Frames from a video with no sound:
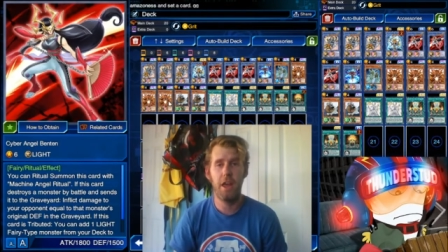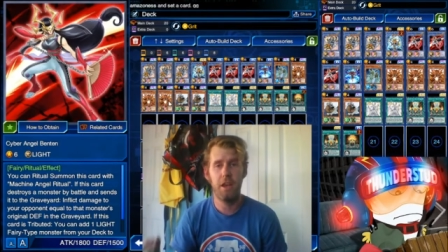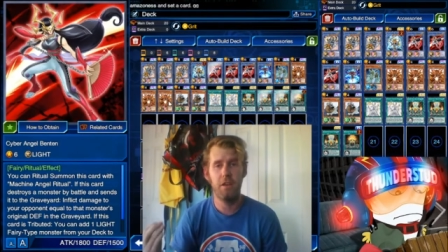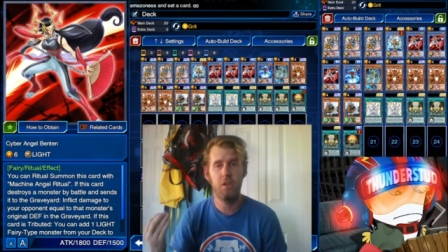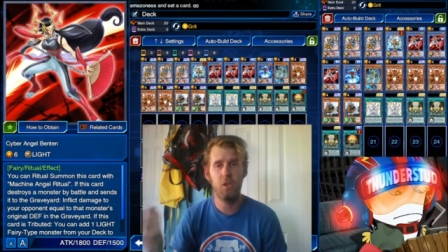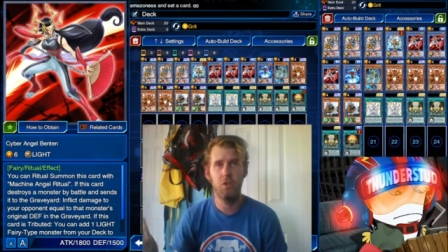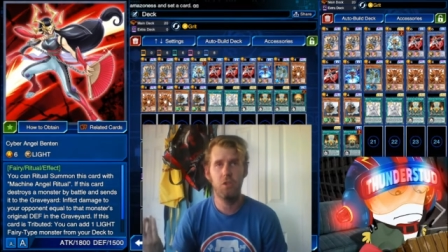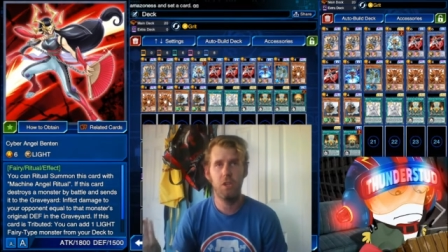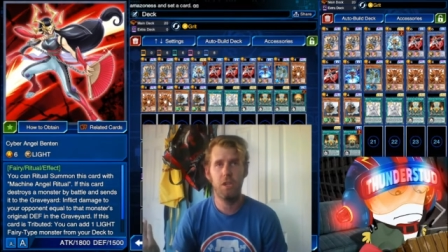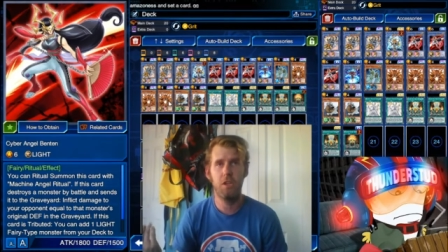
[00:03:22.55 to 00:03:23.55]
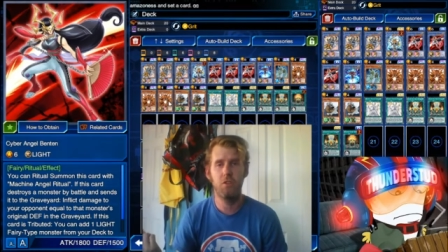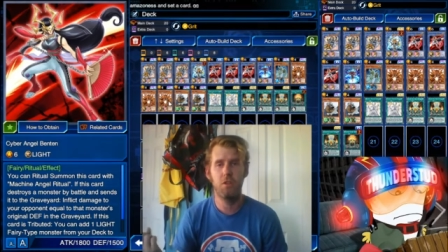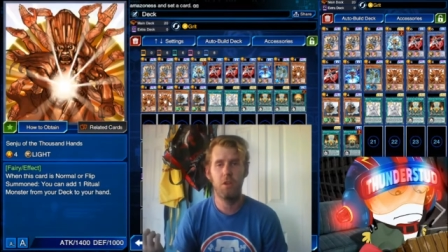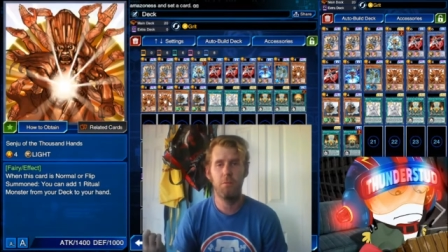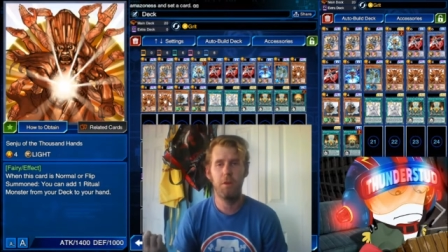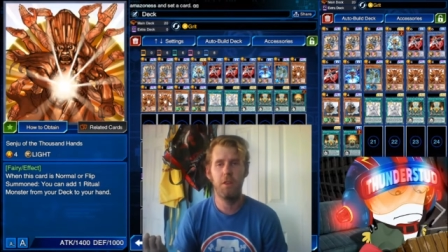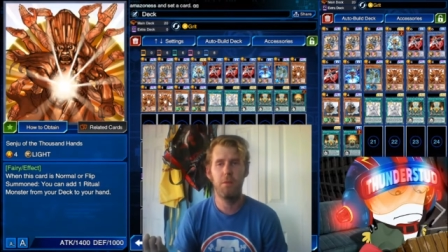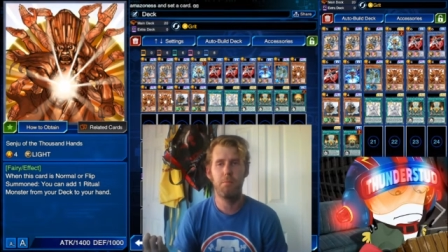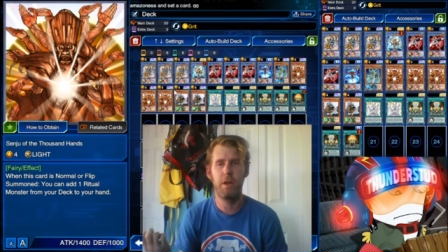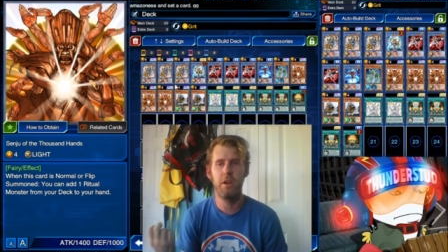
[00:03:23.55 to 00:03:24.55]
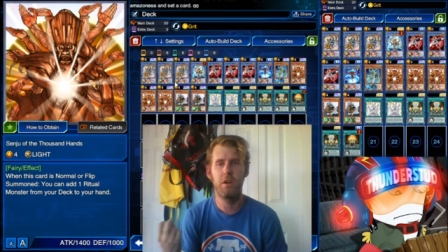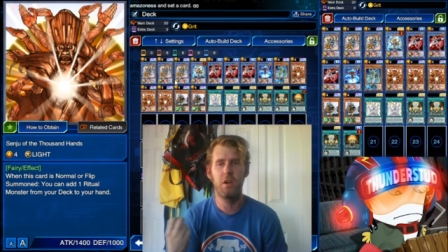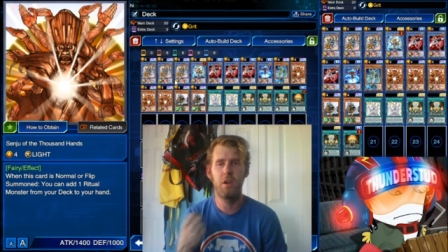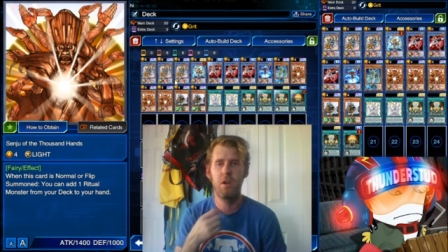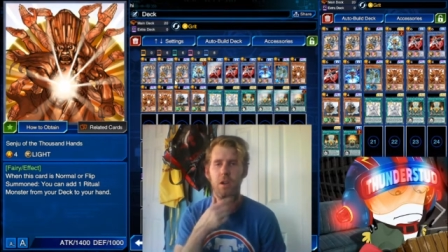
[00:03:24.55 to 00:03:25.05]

and usually he's going to be the better